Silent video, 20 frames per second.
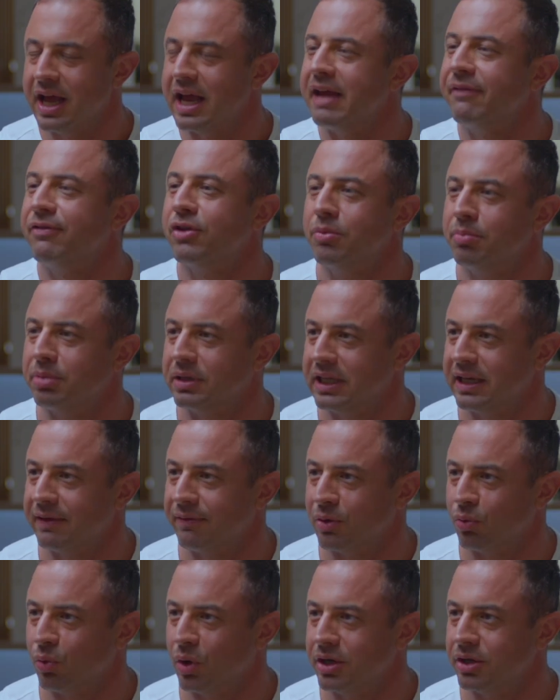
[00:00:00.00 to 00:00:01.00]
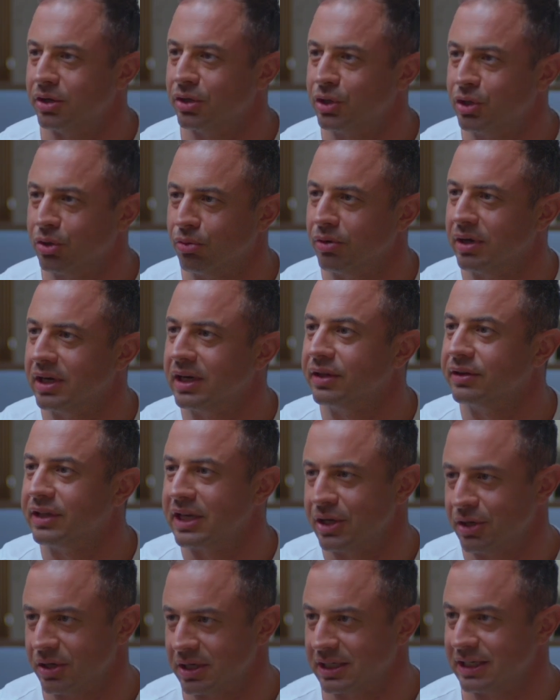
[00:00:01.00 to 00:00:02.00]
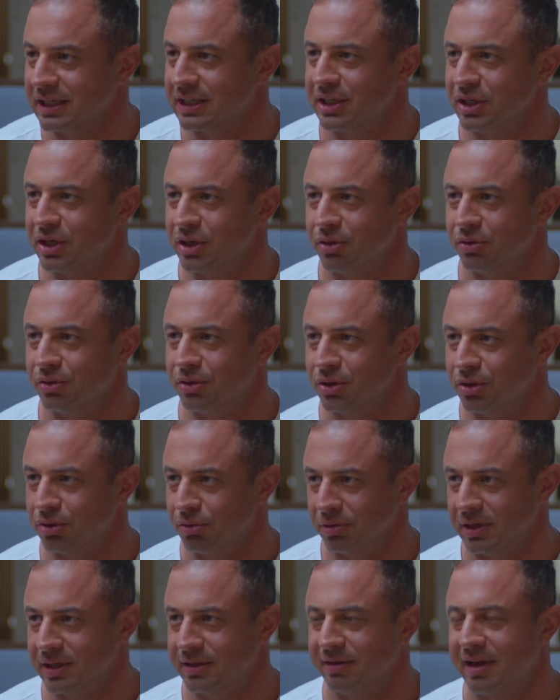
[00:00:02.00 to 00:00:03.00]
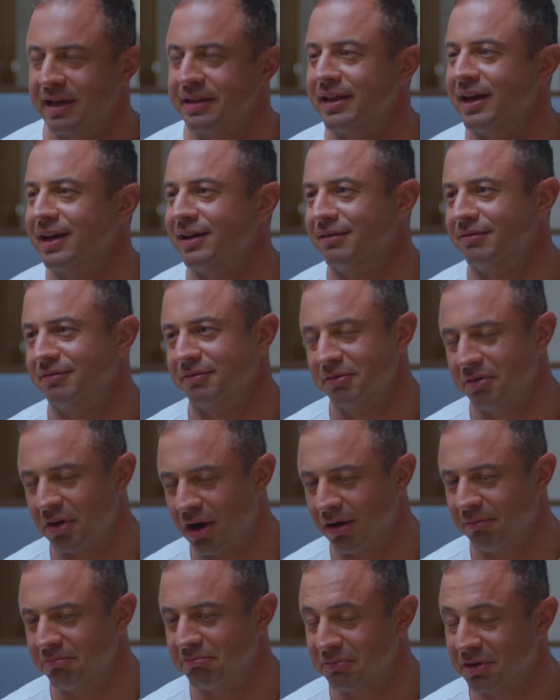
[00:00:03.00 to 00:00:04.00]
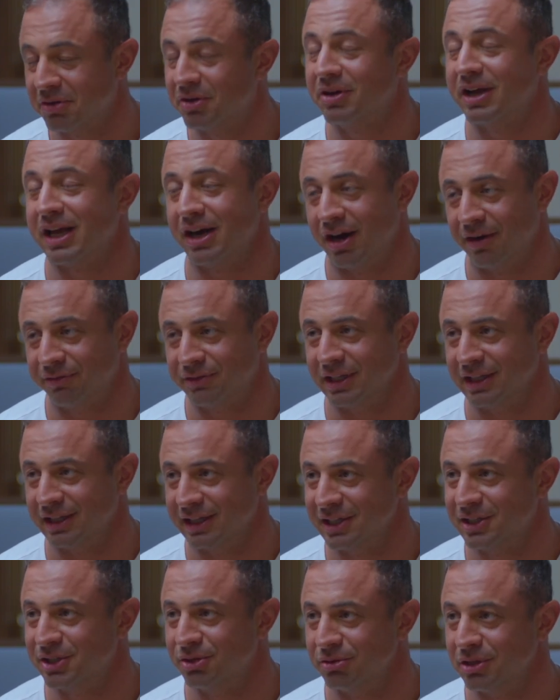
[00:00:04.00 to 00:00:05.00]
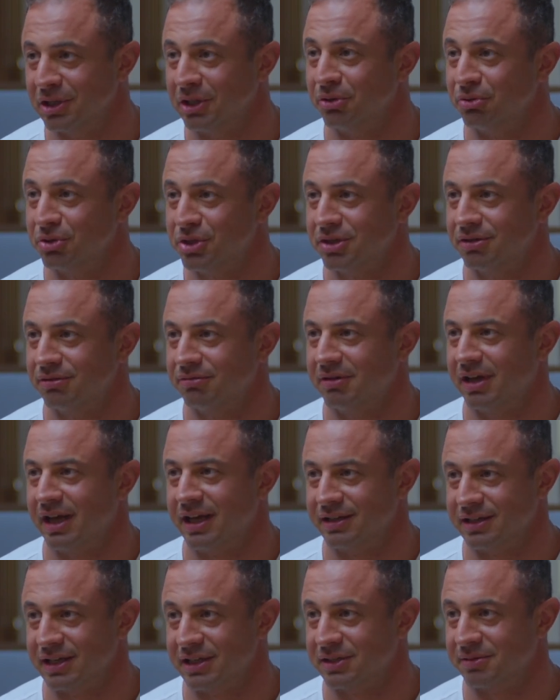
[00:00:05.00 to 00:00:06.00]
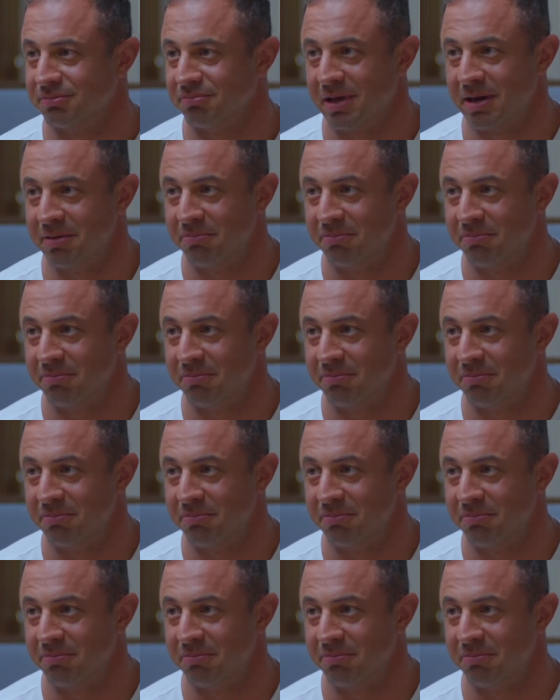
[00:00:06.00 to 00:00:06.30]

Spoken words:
if you believe in what you're doing, then you can continue to do it. And that can often lead to delusion in those